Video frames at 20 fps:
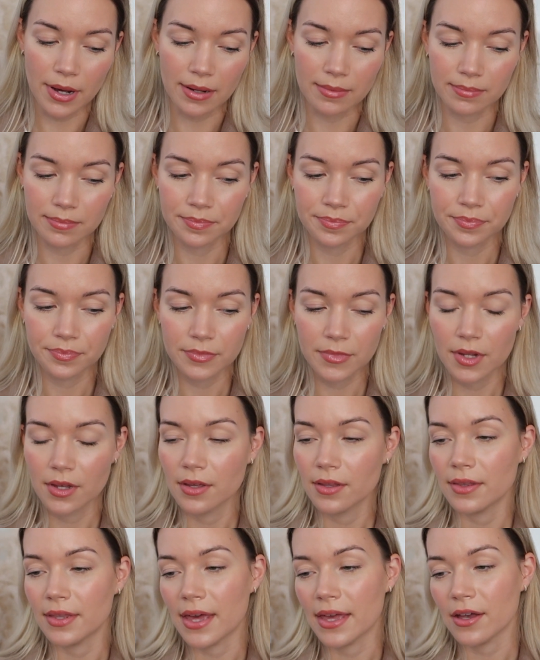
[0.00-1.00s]
but
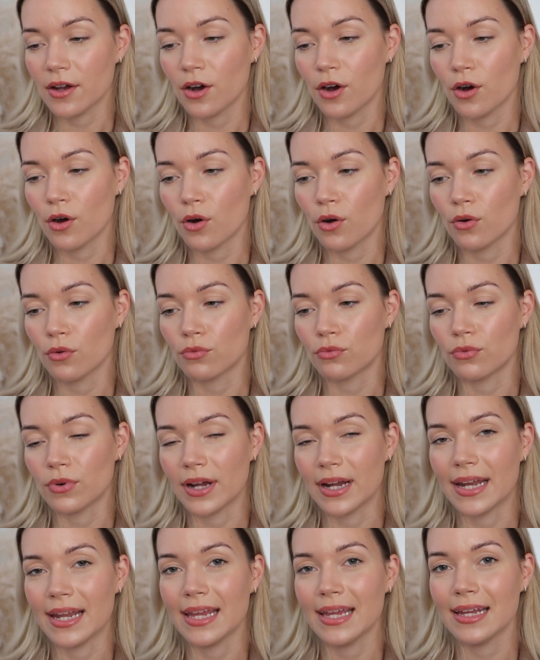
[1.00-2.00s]
they are
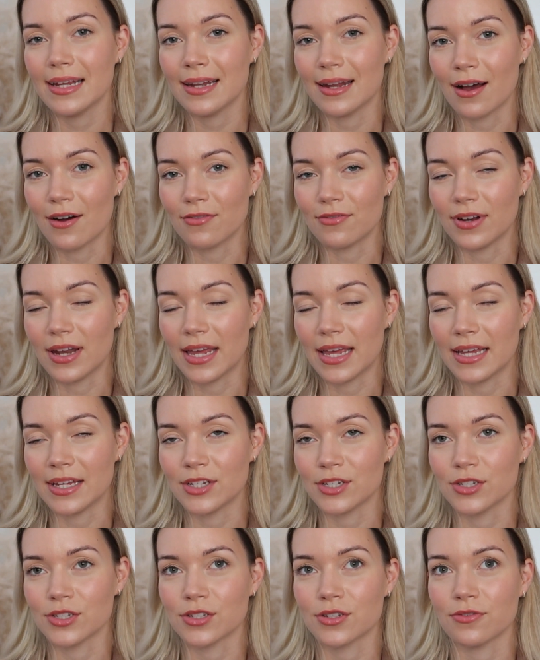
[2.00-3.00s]
really lovely,
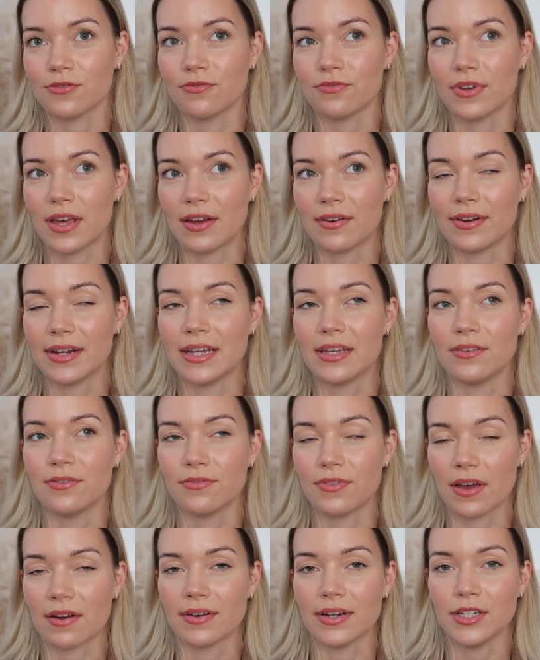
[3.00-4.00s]
just very,
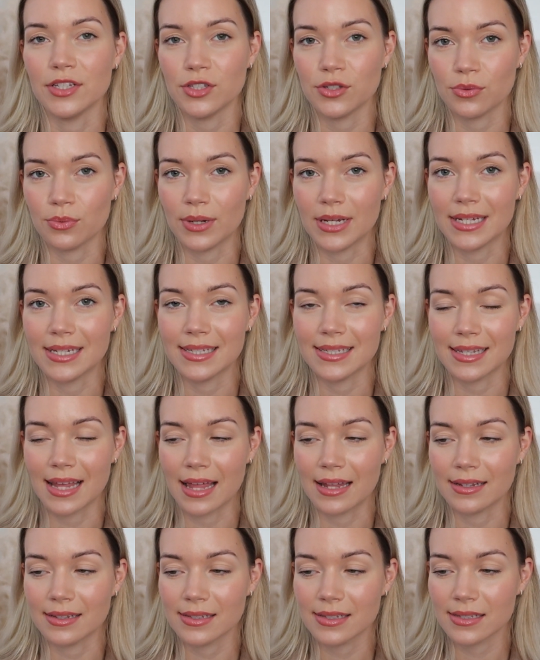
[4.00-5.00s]
very sweet
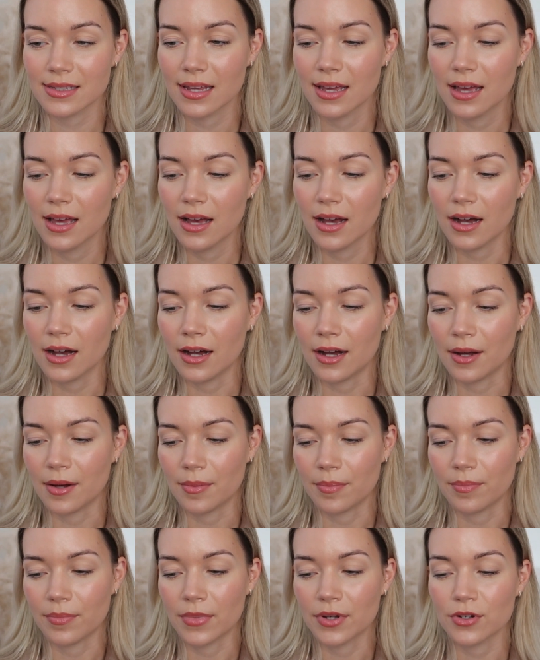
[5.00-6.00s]
scents.
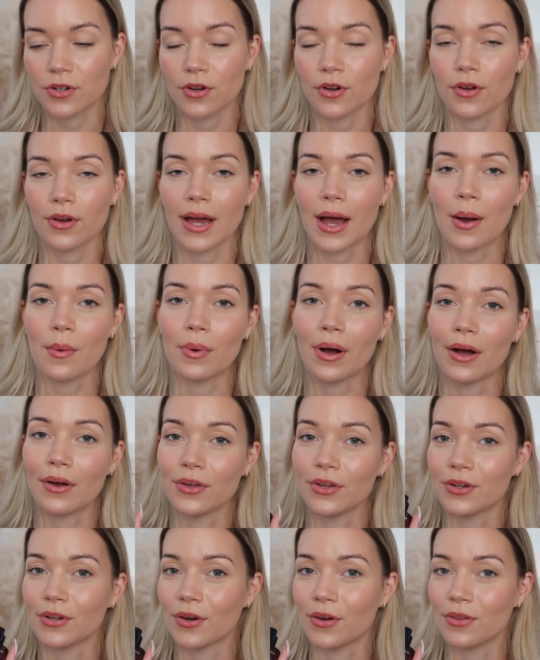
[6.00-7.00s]
I don't know how well
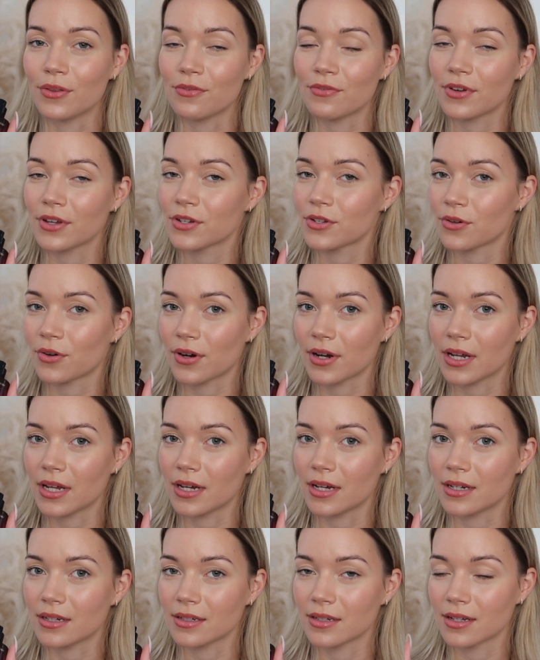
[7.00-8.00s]
you know the
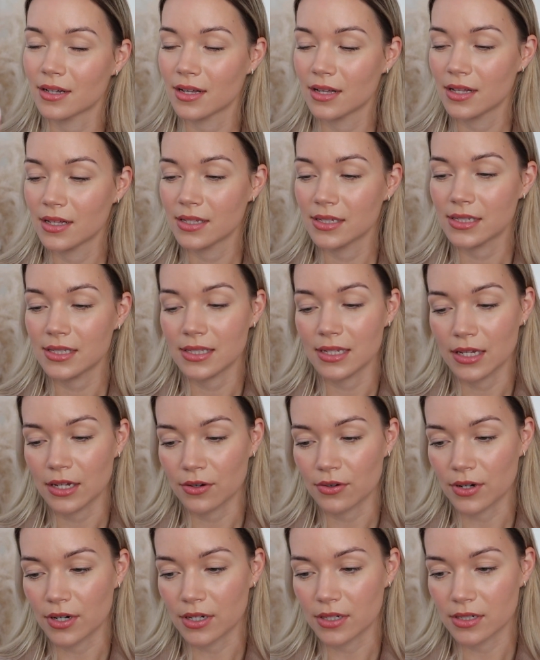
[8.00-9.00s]
Victoria's
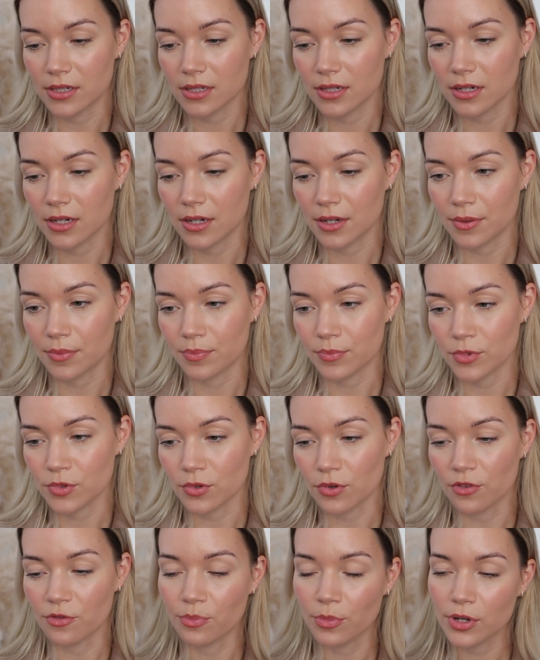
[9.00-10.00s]
Secret
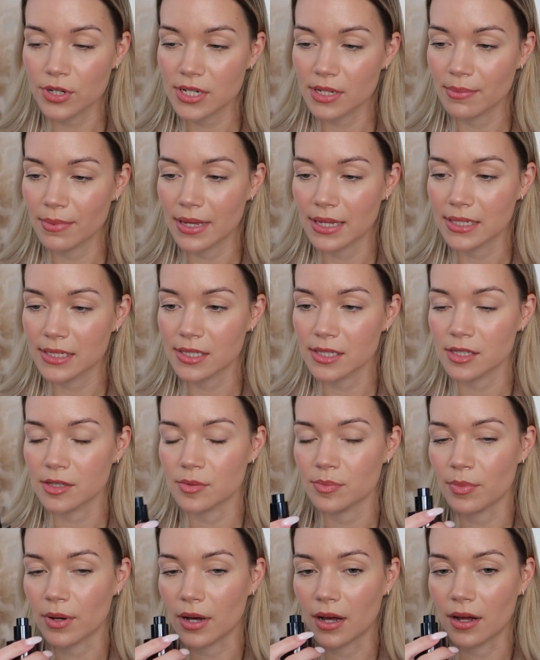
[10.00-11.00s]
sort of body
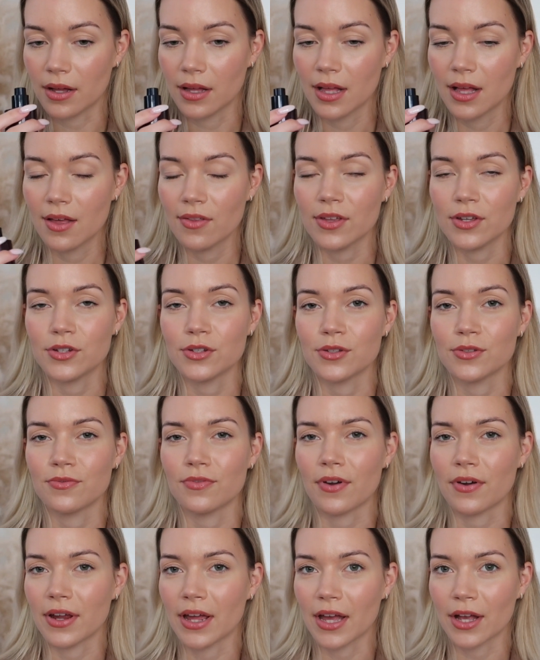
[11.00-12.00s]
mist, but they're just
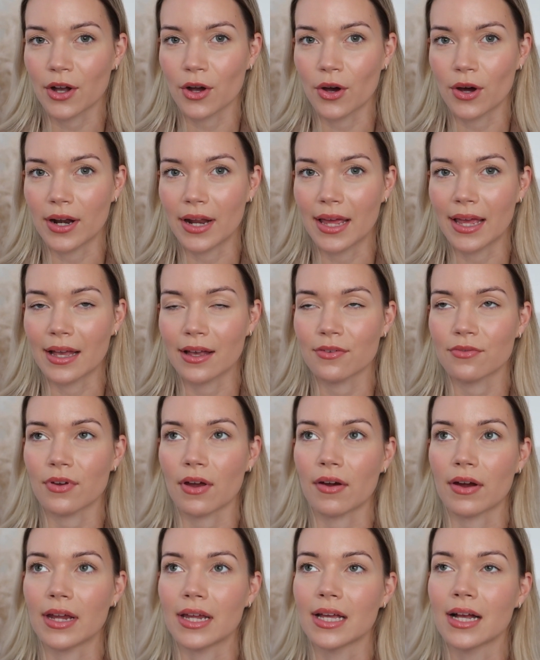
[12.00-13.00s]
very iconic,
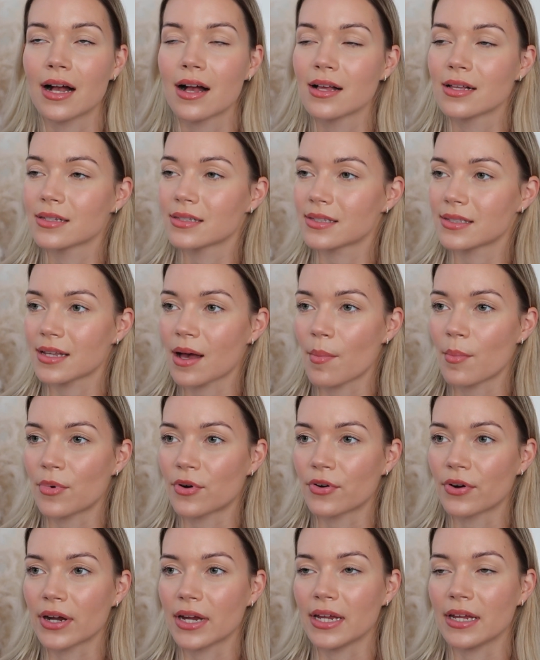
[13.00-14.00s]
very
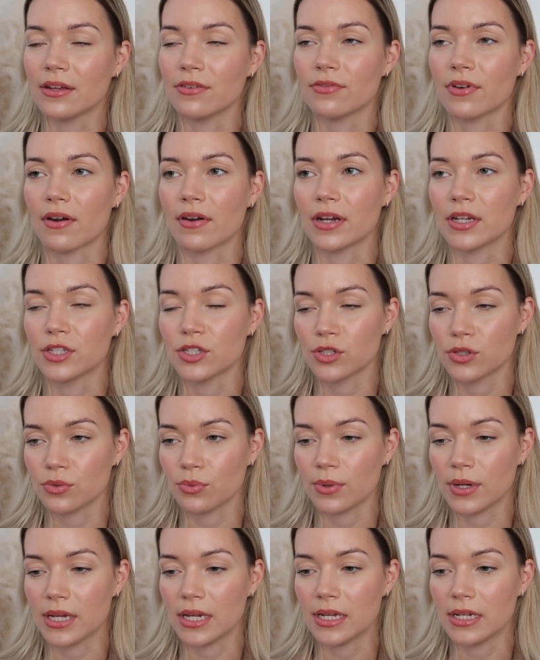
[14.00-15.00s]
summery, very
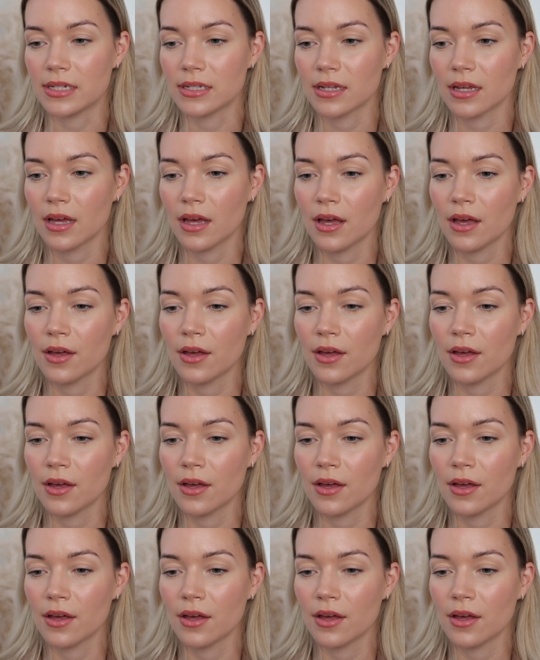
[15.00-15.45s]
sweet,